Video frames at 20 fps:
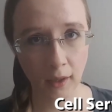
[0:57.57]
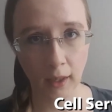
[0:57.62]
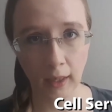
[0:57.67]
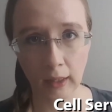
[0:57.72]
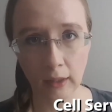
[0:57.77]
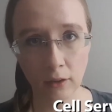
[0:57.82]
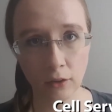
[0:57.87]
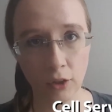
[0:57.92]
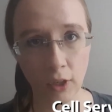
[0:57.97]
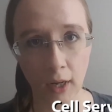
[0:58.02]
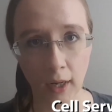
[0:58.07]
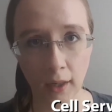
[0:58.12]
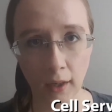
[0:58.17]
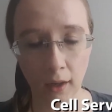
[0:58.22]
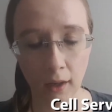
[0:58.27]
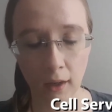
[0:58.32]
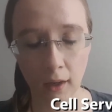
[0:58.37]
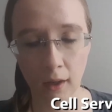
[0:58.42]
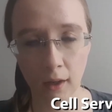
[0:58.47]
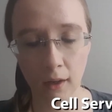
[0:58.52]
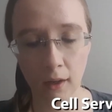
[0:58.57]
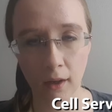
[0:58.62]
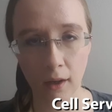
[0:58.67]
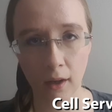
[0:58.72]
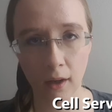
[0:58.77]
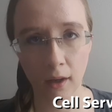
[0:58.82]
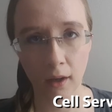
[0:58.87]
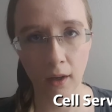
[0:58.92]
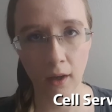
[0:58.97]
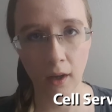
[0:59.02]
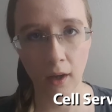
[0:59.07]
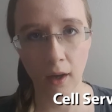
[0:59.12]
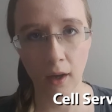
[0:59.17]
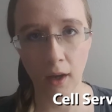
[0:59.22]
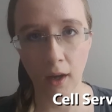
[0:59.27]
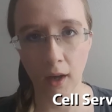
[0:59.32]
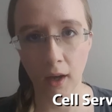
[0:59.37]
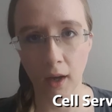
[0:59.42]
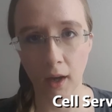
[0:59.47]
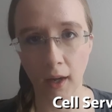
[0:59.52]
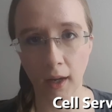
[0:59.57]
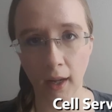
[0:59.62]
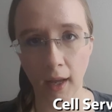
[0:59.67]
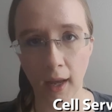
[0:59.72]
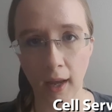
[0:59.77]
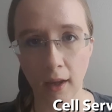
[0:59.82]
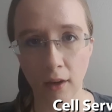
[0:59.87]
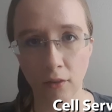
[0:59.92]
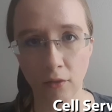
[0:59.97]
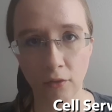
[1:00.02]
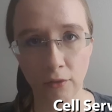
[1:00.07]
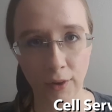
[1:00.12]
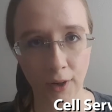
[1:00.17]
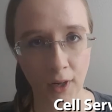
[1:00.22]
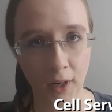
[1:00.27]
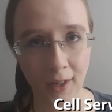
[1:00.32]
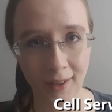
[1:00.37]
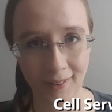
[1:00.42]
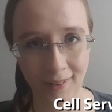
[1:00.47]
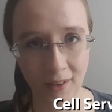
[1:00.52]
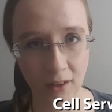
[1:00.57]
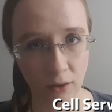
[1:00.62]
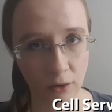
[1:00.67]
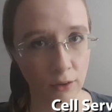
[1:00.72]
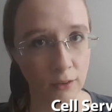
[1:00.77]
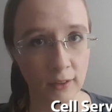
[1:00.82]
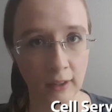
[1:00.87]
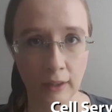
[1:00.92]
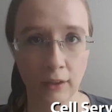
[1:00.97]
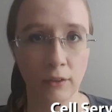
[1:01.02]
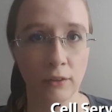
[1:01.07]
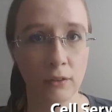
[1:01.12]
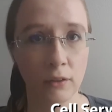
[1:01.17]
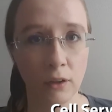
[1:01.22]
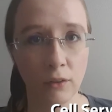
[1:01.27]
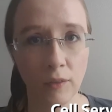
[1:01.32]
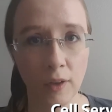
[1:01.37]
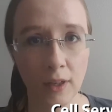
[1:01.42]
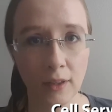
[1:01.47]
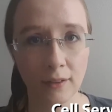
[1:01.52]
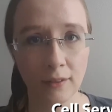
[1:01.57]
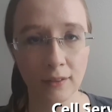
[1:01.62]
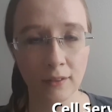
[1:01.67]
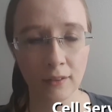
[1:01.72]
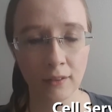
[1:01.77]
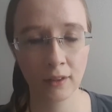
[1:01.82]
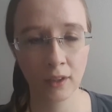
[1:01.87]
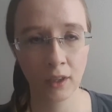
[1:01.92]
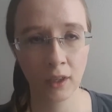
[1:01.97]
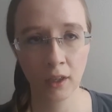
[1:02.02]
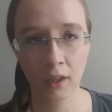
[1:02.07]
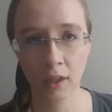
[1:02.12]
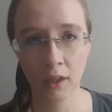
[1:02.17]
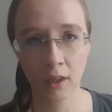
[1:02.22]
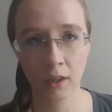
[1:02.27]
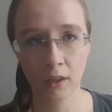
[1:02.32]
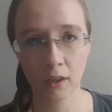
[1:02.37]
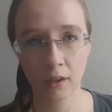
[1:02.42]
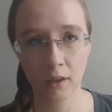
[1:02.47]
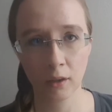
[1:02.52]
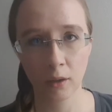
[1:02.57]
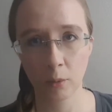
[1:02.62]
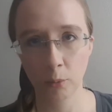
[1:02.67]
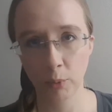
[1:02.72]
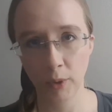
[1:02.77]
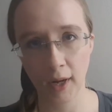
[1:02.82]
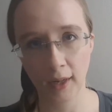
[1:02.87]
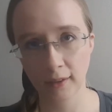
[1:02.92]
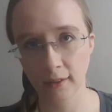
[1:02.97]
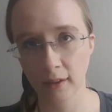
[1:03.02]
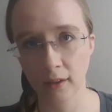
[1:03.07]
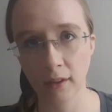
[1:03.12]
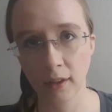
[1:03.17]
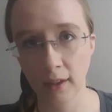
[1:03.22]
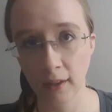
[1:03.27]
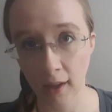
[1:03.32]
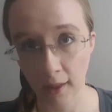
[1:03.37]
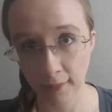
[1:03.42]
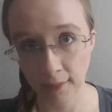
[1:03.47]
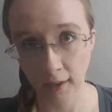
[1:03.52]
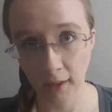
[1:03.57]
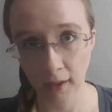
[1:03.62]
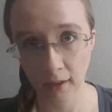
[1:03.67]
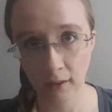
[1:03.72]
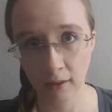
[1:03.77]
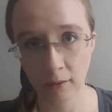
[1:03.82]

and China, I had very little cell service, practically nothing.